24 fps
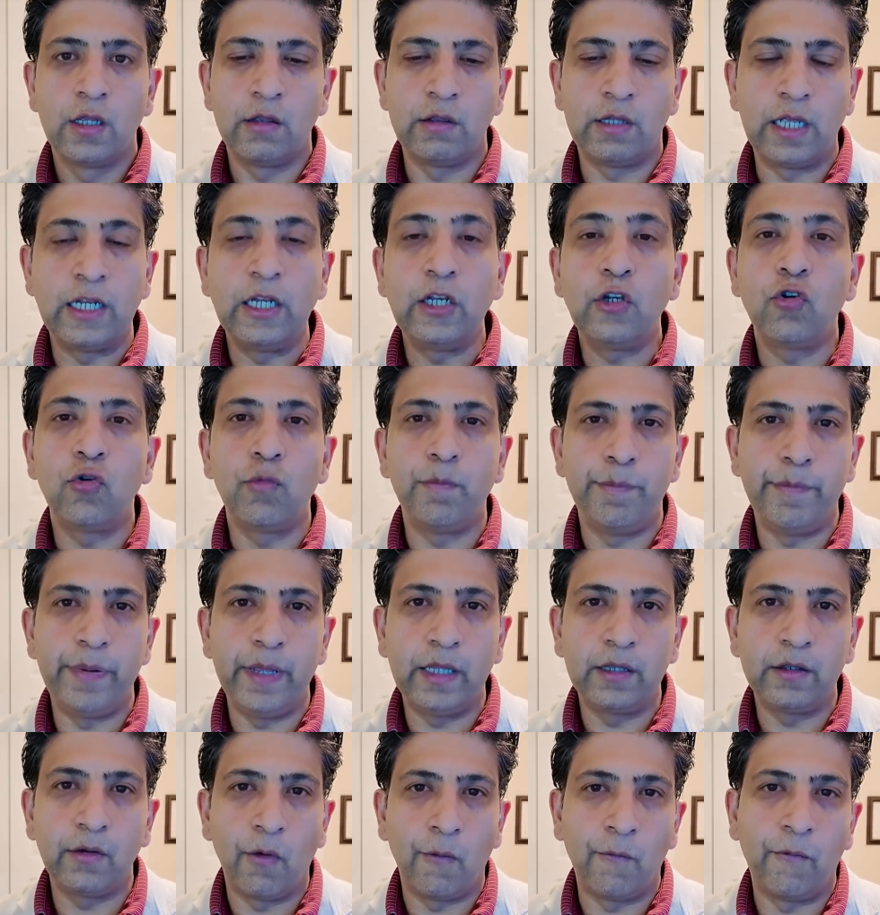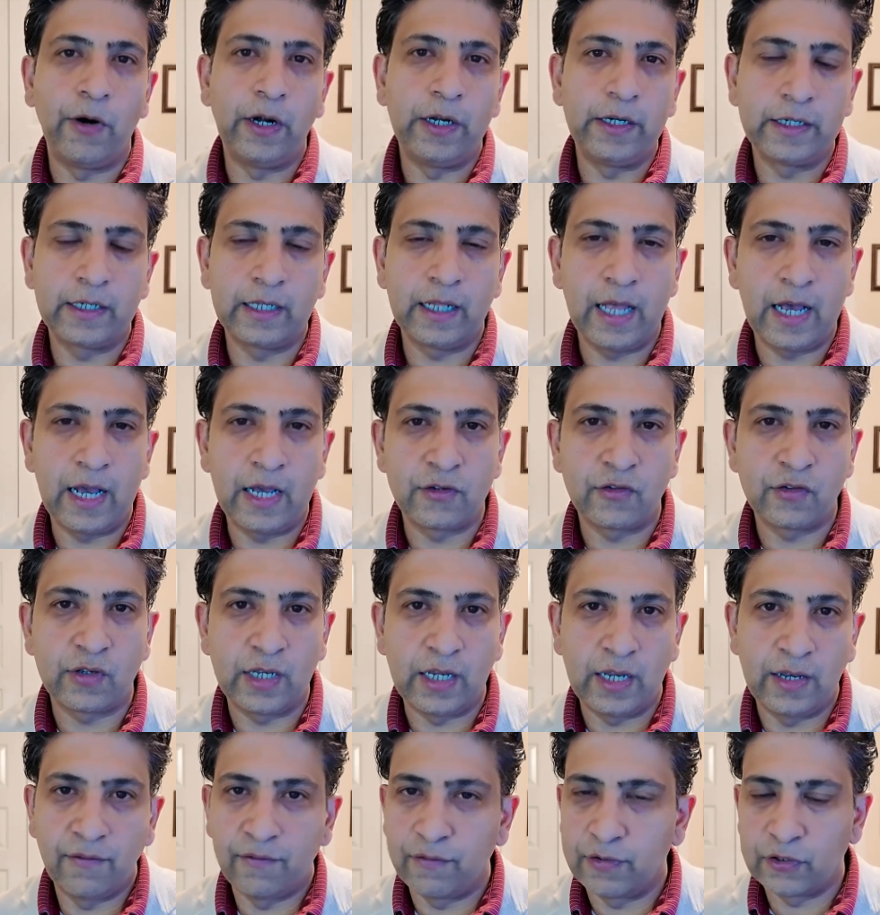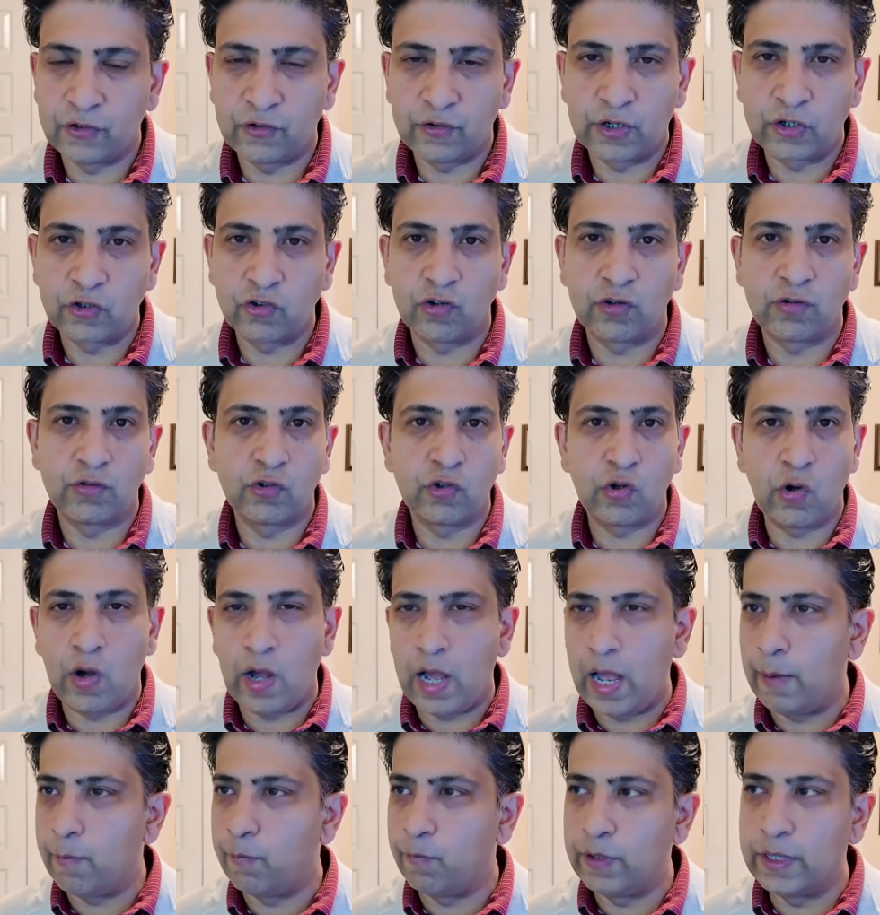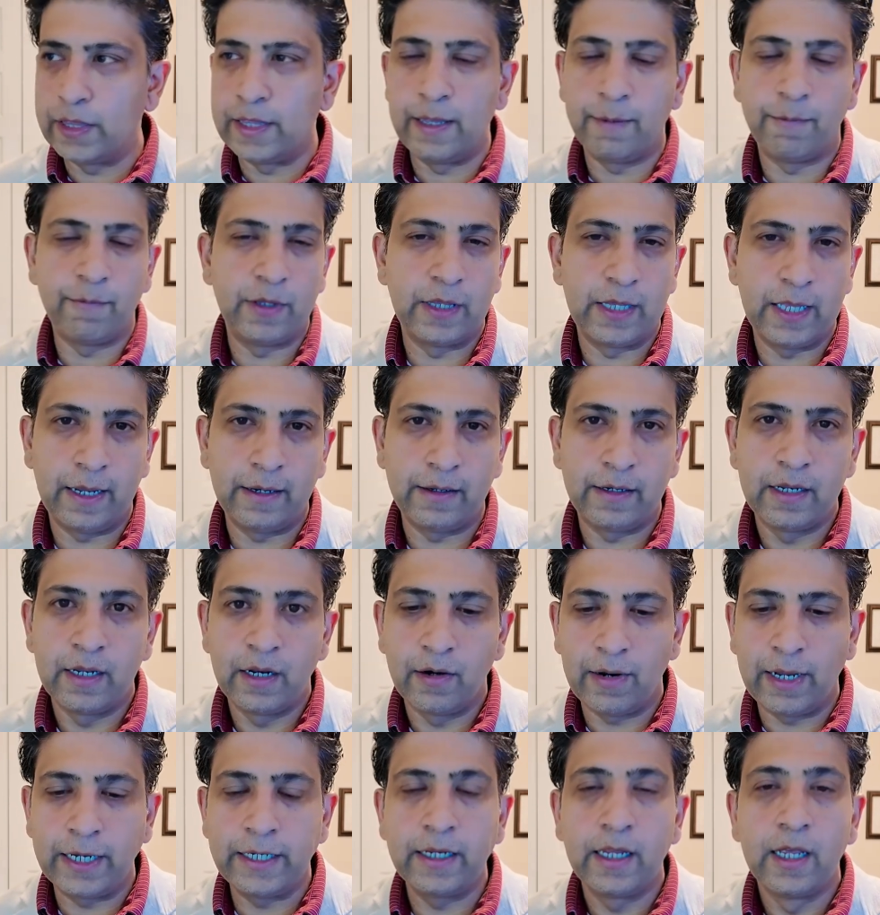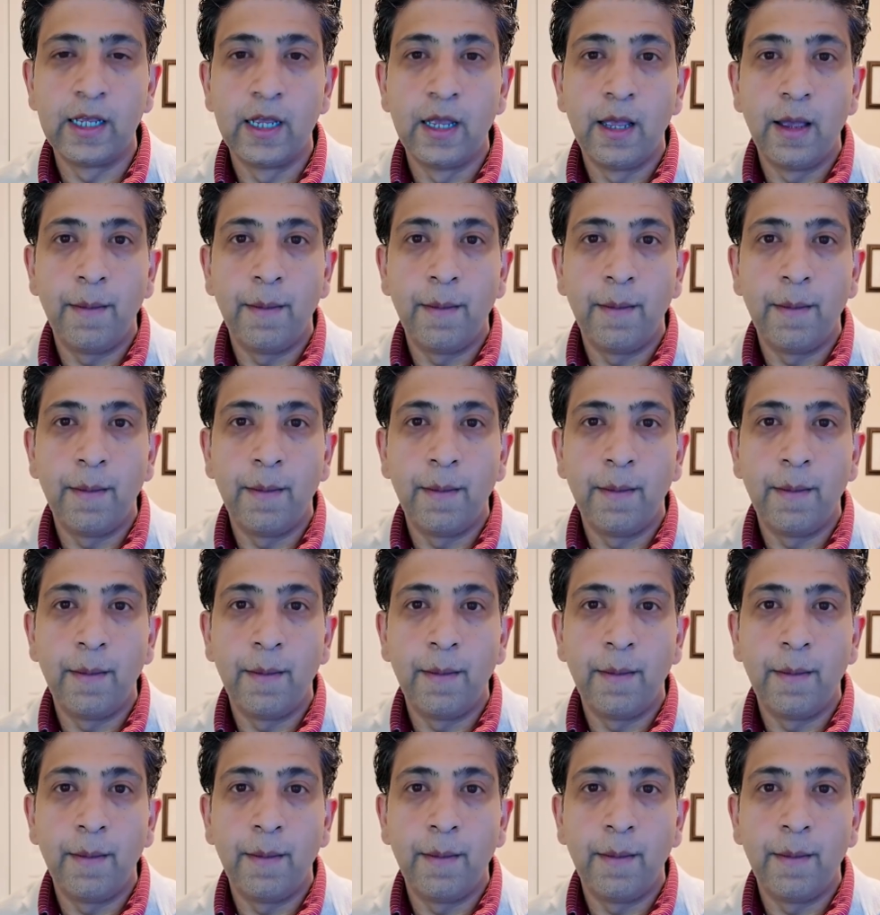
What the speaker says: They need to build world-class infrastructure. So I'm with them with that, right?